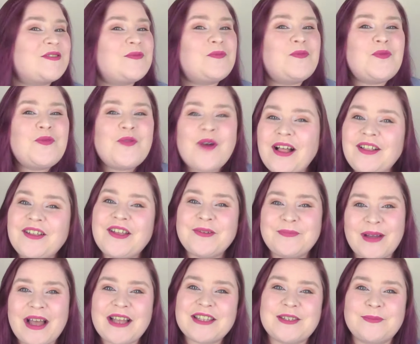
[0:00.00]
and welcome
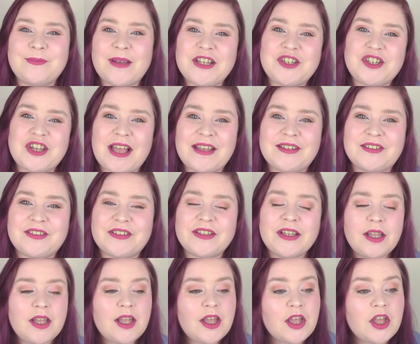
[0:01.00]
back to my channel.
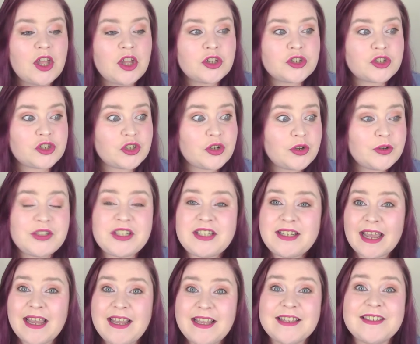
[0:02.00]
So
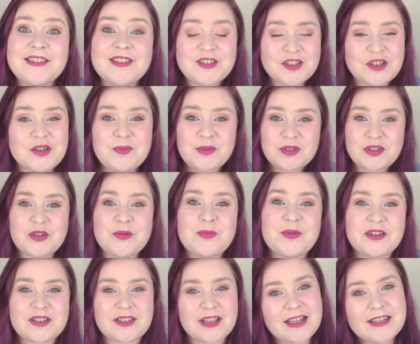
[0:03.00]
today is a super
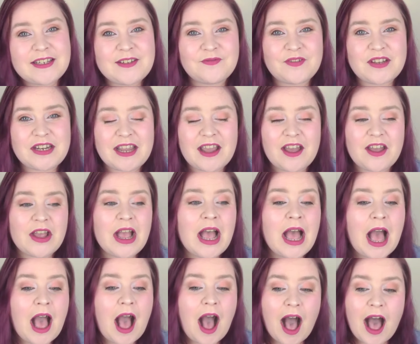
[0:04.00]
exciting video.
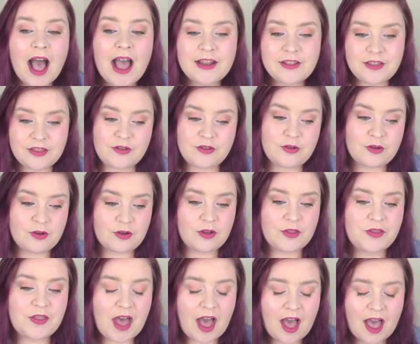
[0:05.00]
I
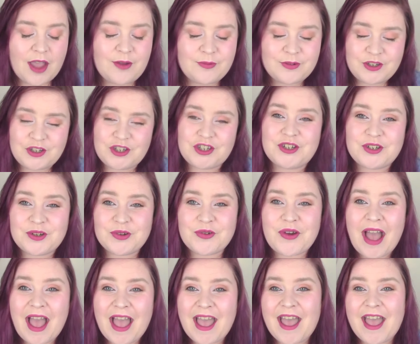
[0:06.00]
thought that I would do
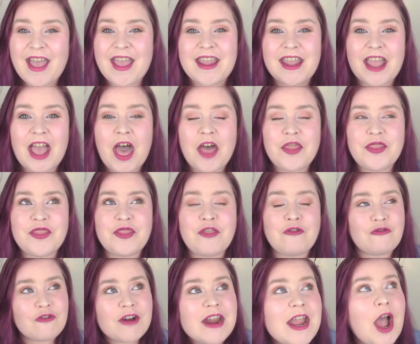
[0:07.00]
a
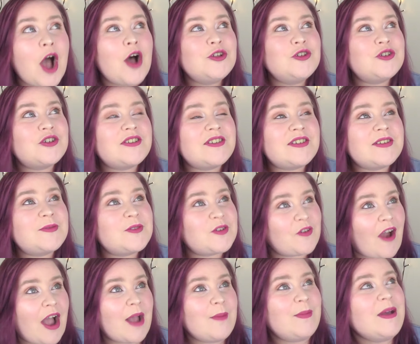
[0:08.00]
300
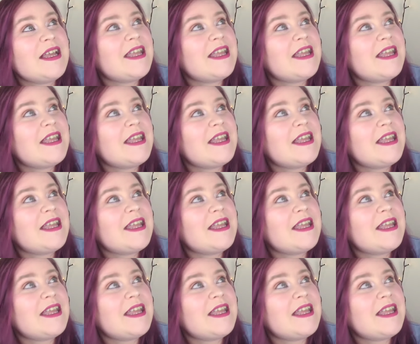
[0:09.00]
subscriber